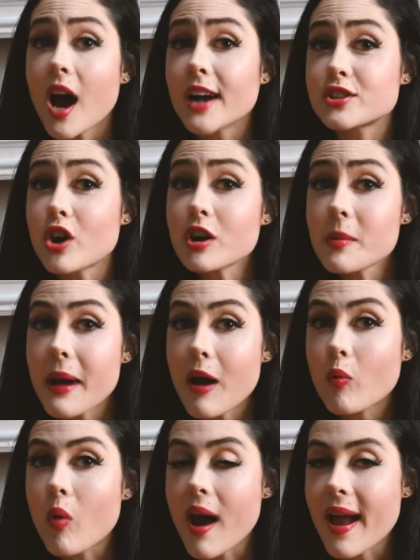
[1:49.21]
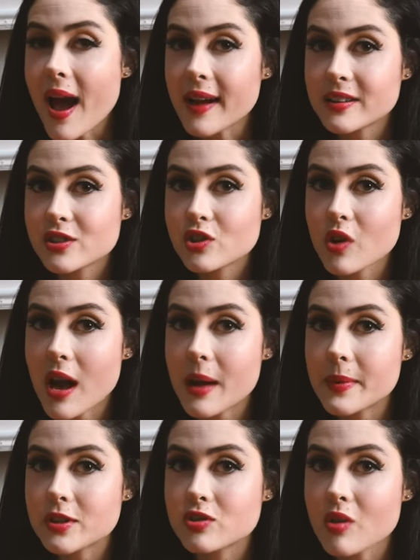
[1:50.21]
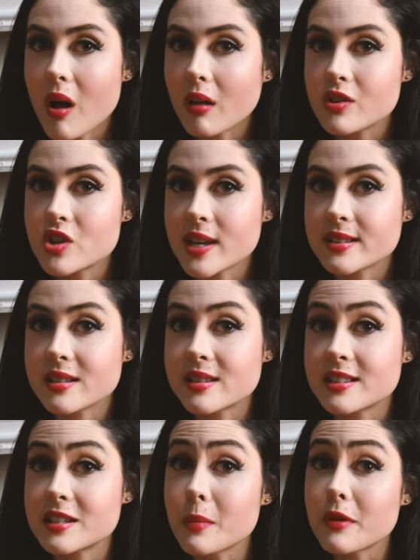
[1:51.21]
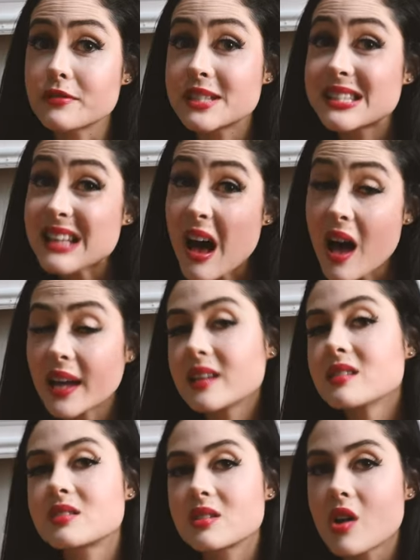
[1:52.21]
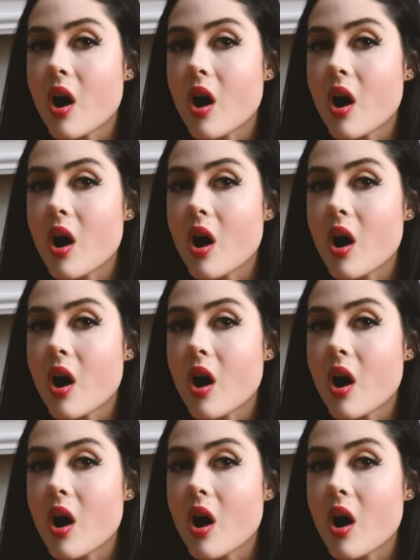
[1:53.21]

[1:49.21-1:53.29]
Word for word: I talk about why I describe astrology as a system of signs,